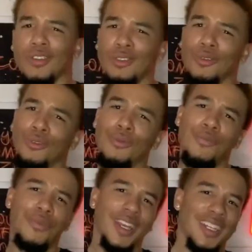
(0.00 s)
YouTube,
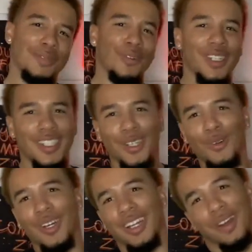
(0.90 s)
it's your boy Chill
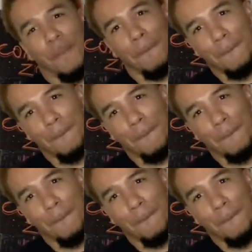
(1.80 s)
Will, and I'm